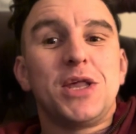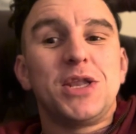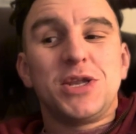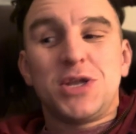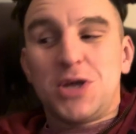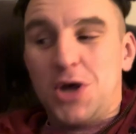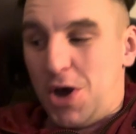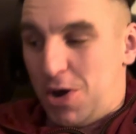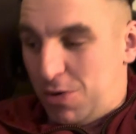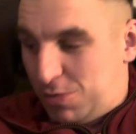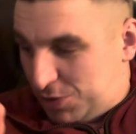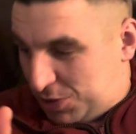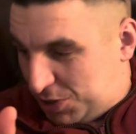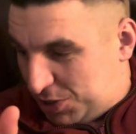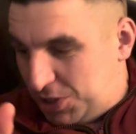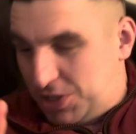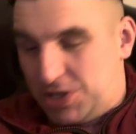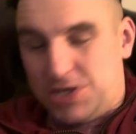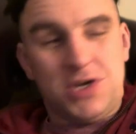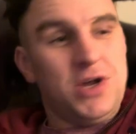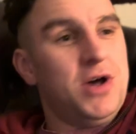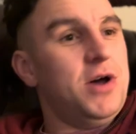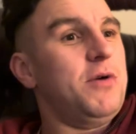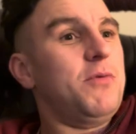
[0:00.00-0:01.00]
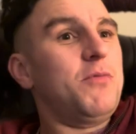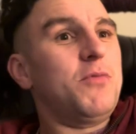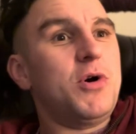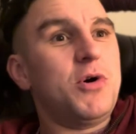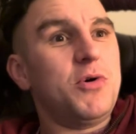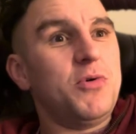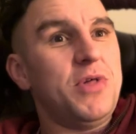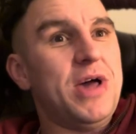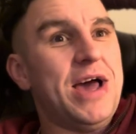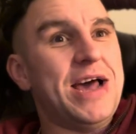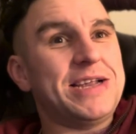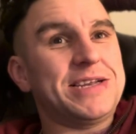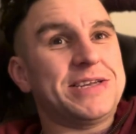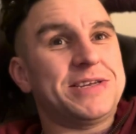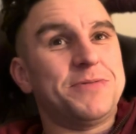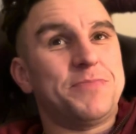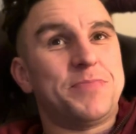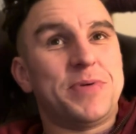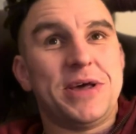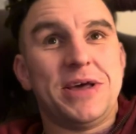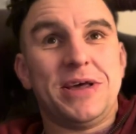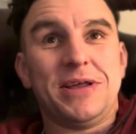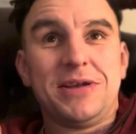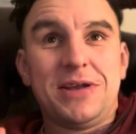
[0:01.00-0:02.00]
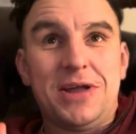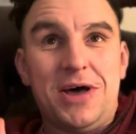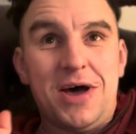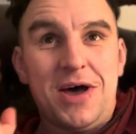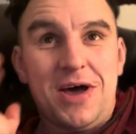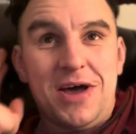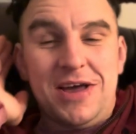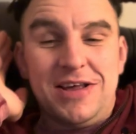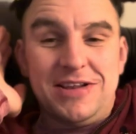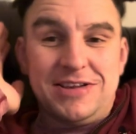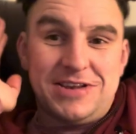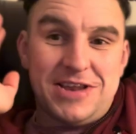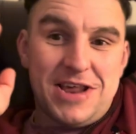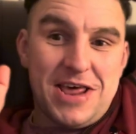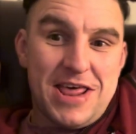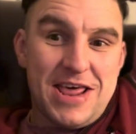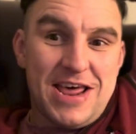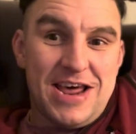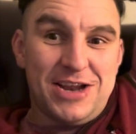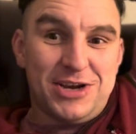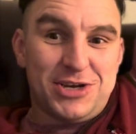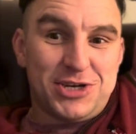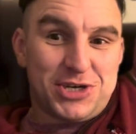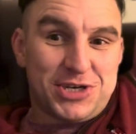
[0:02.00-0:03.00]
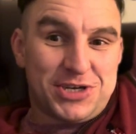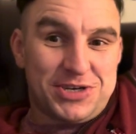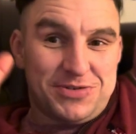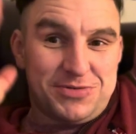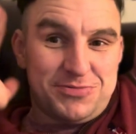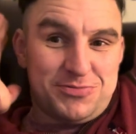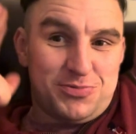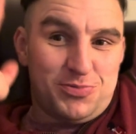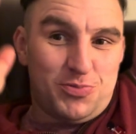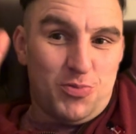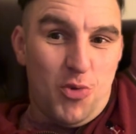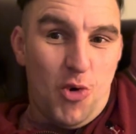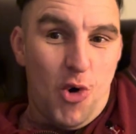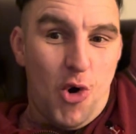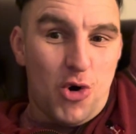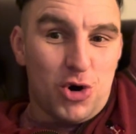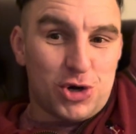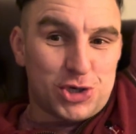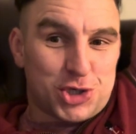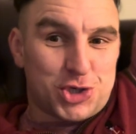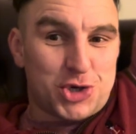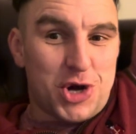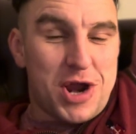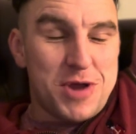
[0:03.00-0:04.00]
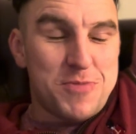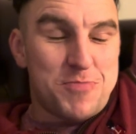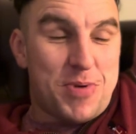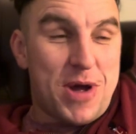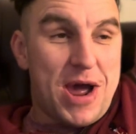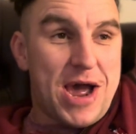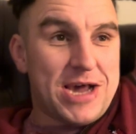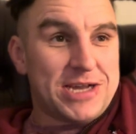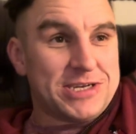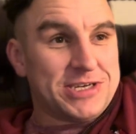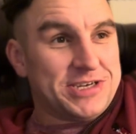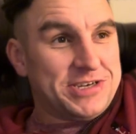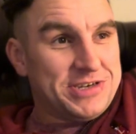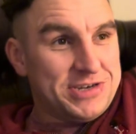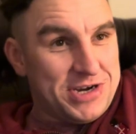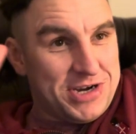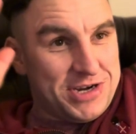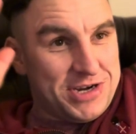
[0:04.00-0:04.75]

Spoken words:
So I was just like, well, that's a bit like... And I just walked straight past,